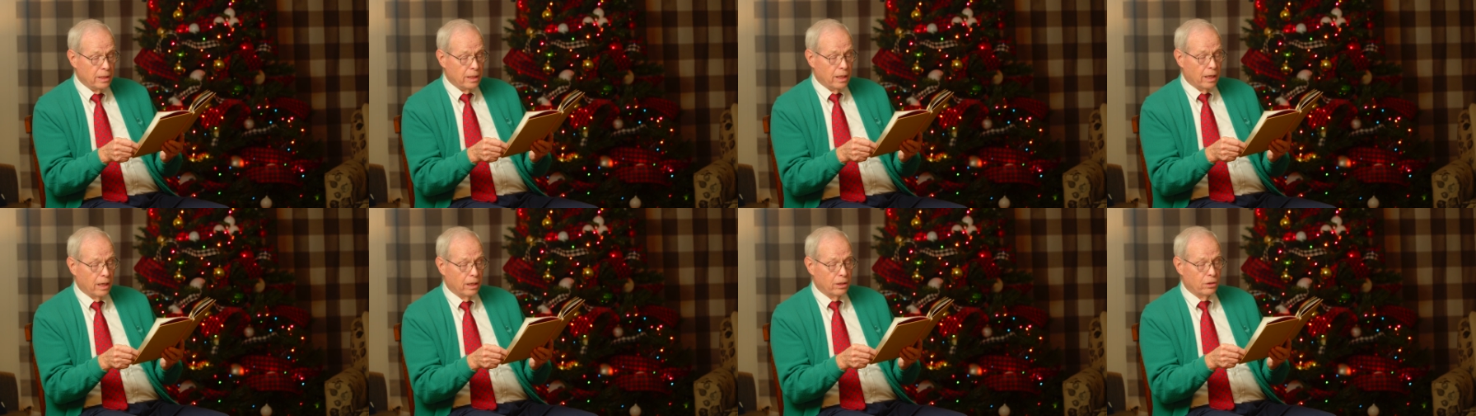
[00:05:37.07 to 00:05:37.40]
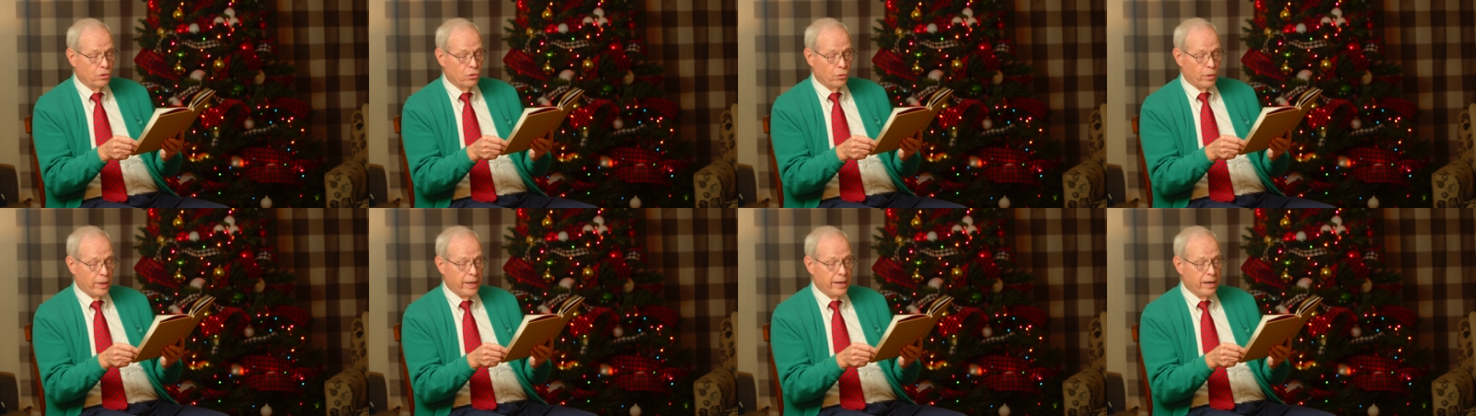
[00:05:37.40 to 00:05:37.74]
A
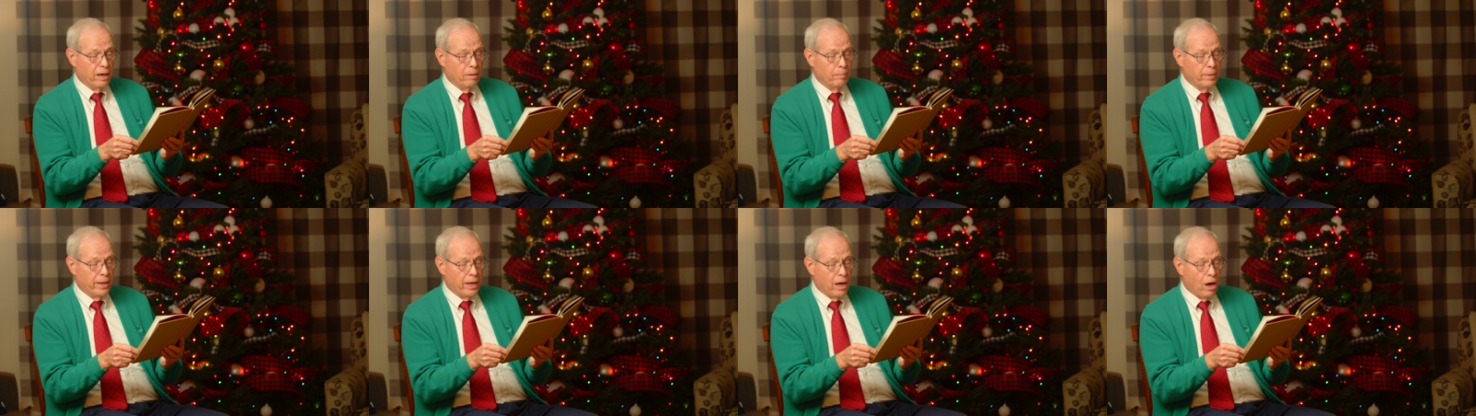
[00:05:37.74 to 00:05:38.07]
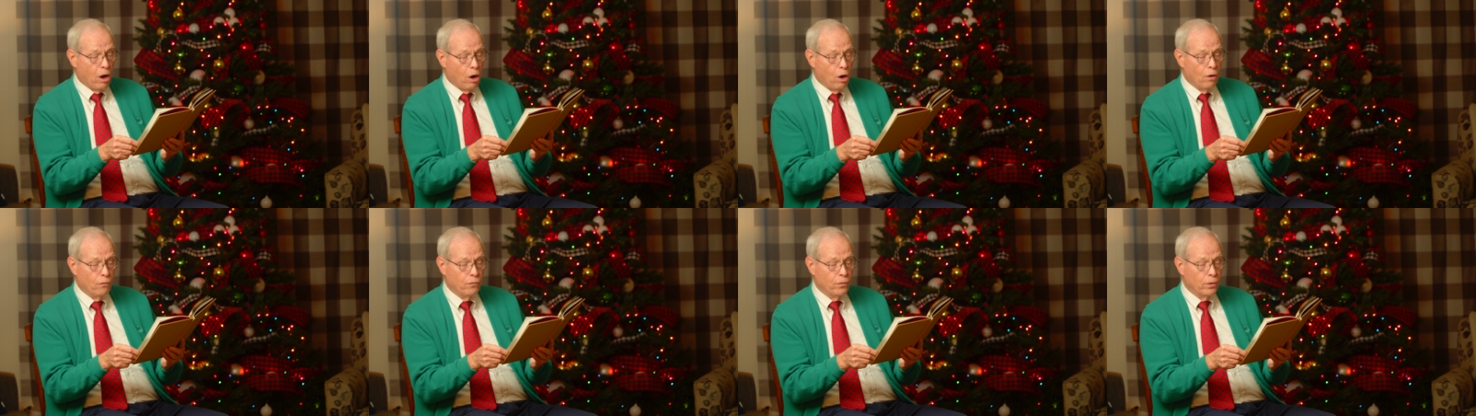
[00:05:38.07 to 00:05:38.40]
grim and
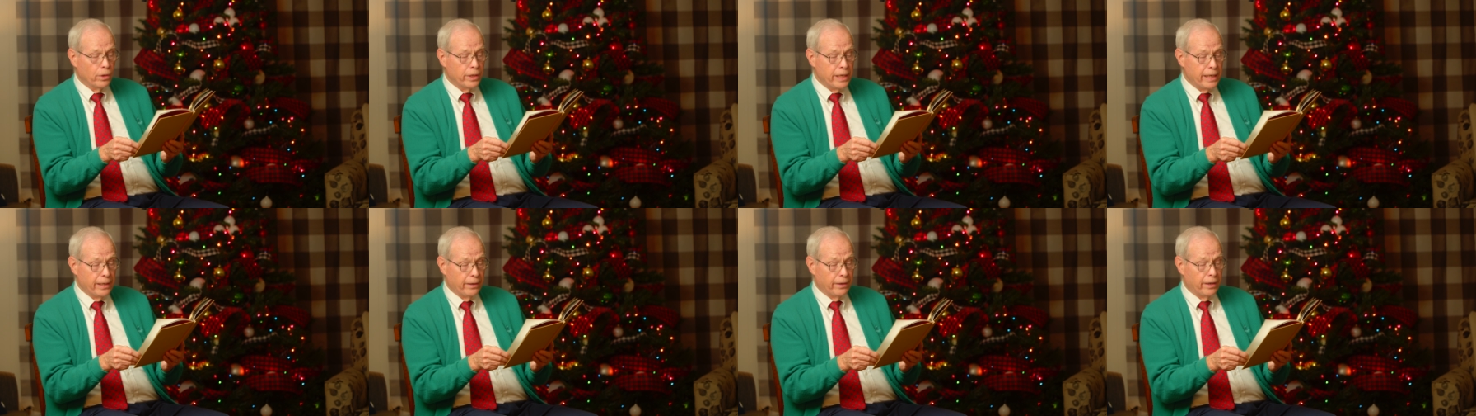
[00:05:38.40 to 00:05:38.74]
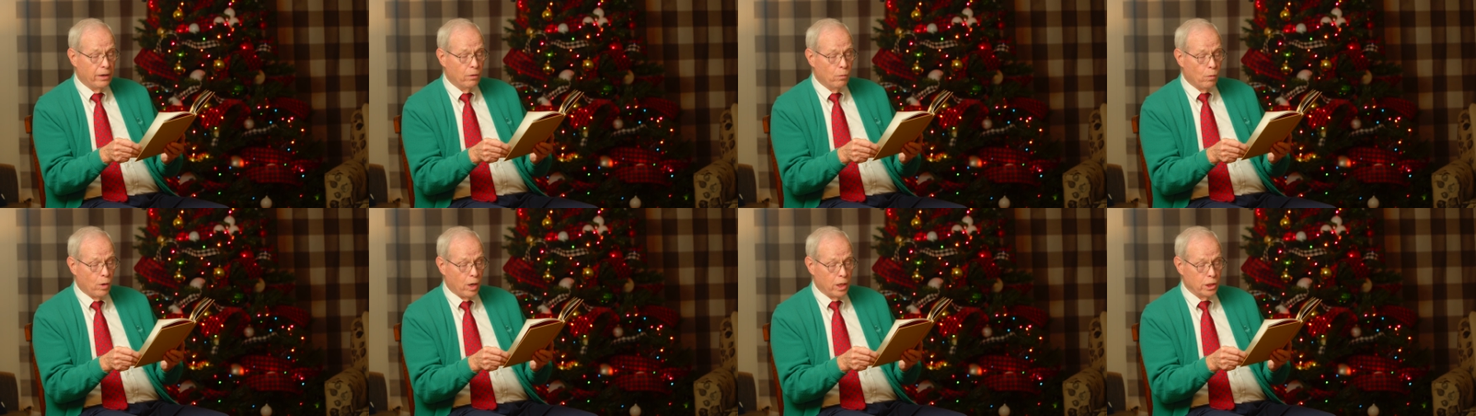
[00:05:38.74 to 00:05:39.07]
awful year
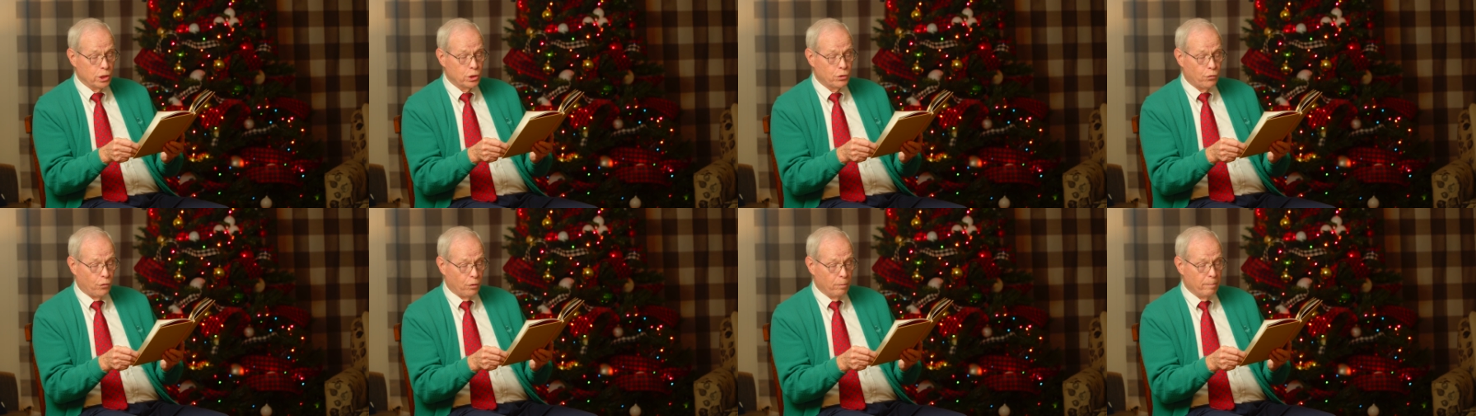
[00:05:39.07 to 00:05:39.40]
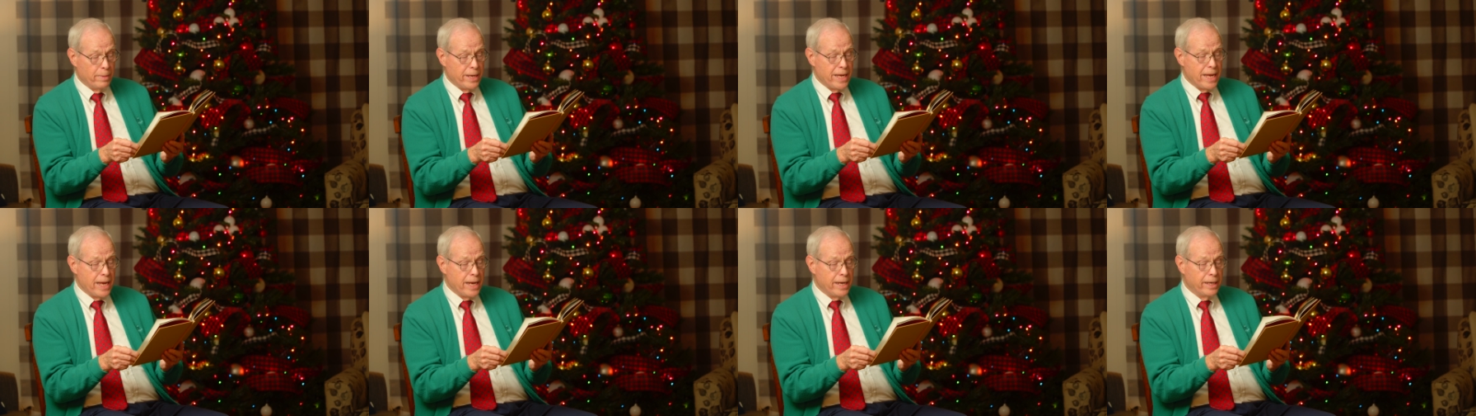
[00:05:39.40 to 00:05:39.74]
it was for
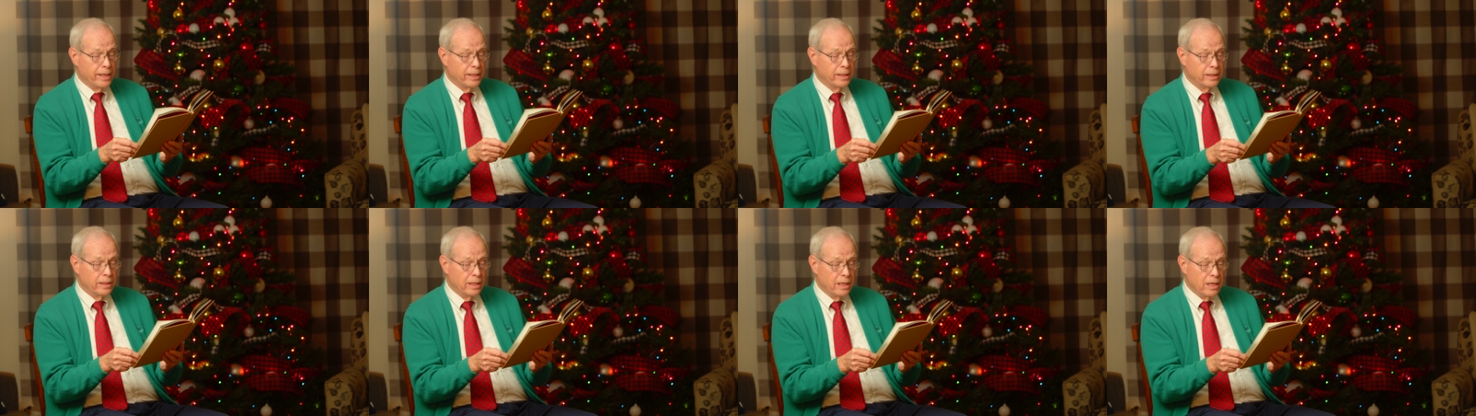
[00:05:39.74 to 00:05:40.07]
me